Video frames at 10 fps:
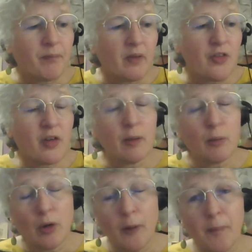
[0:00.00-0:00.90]
So they
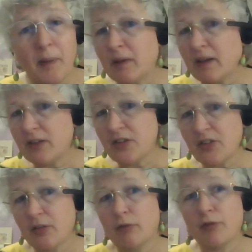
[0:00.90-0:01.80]
were all
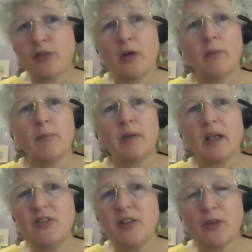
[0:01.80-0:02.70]
published from
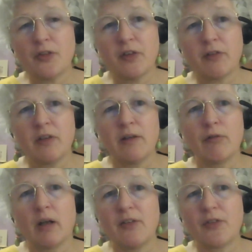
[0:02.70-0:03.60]
1933
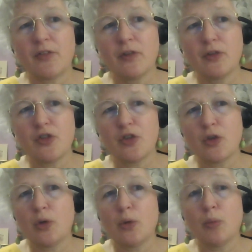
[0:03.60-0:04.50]
right through
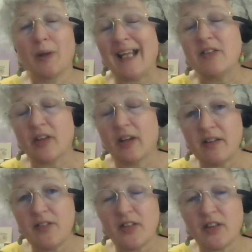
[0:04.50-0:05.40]
to, well, Anne died
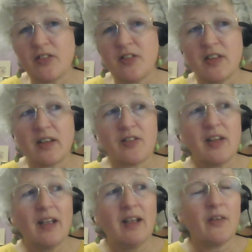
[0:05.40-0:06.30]
in 66.
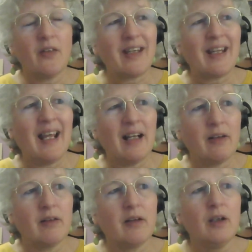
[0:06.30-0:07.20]
I think
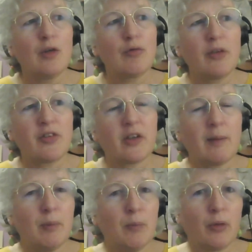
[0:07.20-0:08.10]
Helen wrote a
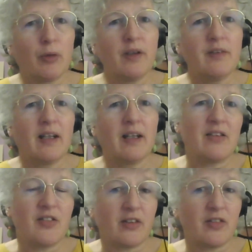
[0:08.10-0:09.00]
couple more in the late
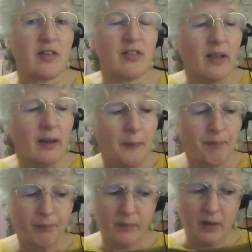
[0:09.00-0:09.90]
60s.
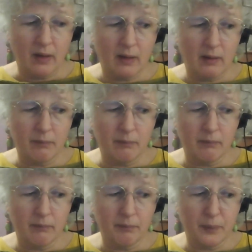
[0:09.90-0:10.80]

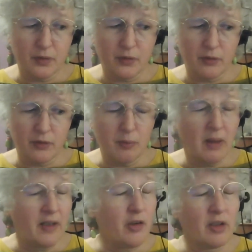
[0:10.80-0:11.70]
But to
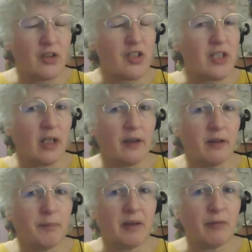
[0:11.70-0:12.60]
my knowledge, none have been